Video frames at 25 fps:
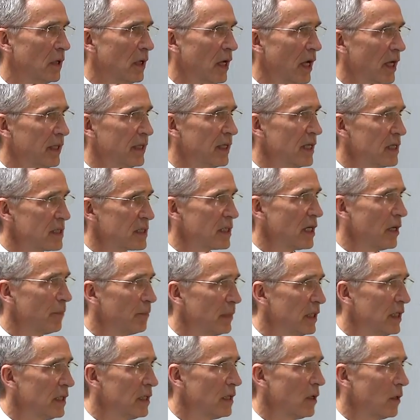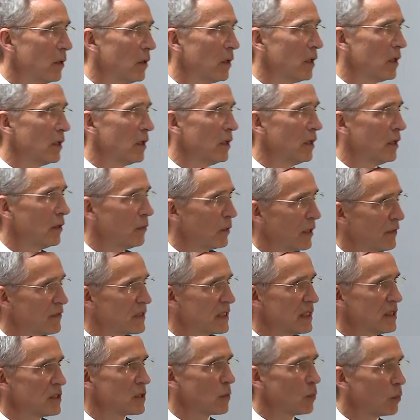And yes, we have
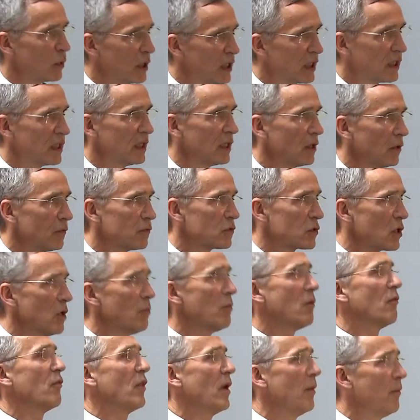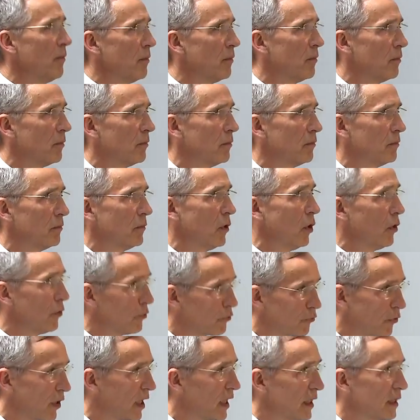seen some weakening of some of them on
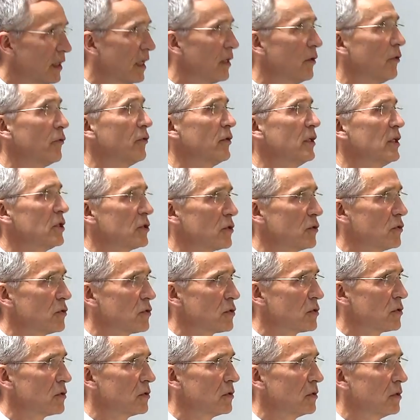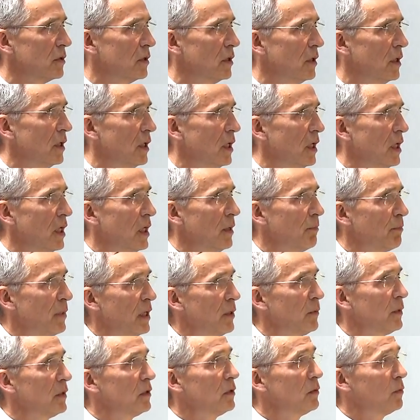trade and other issues.
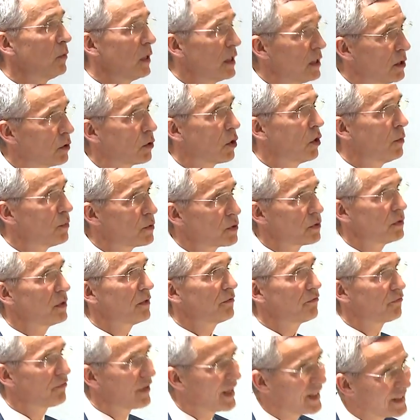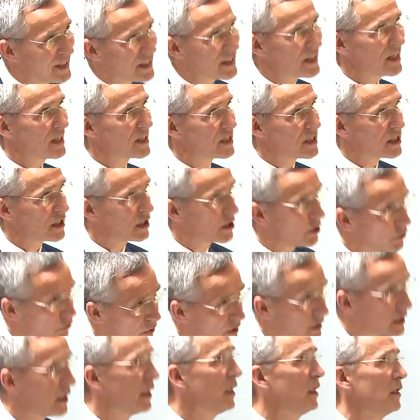But when it comes to defense and
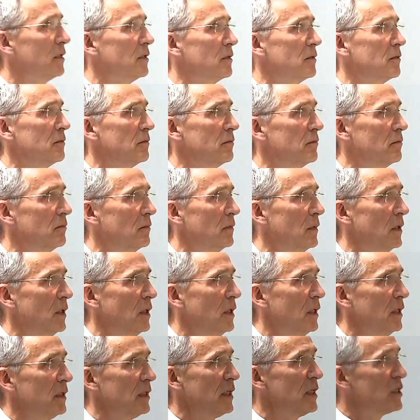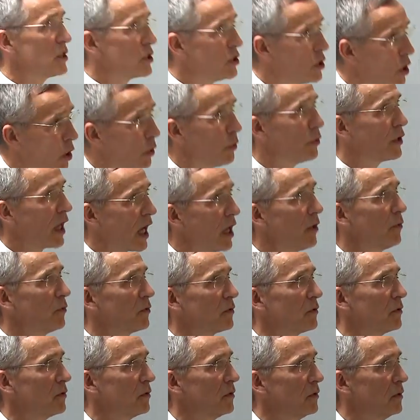security, there is no
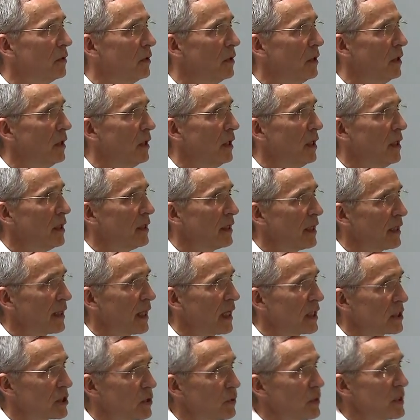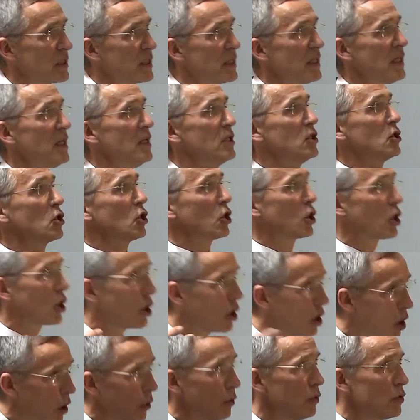doubt that actually we see
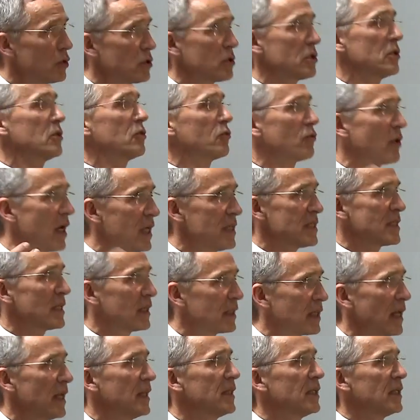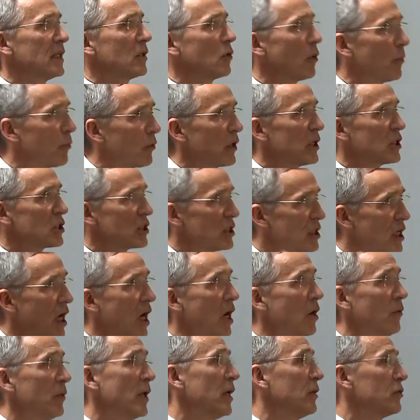closer transatlantic cooperation
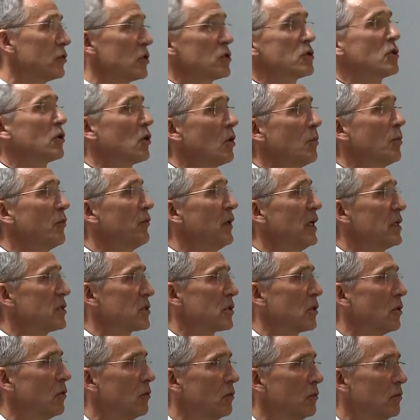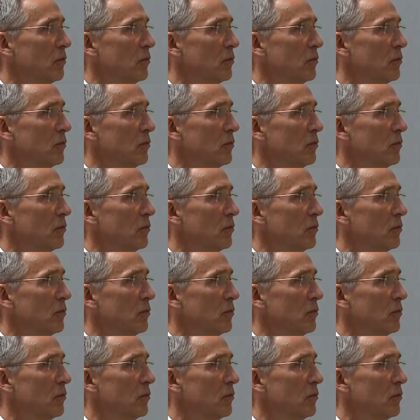now than just a couple of years ago.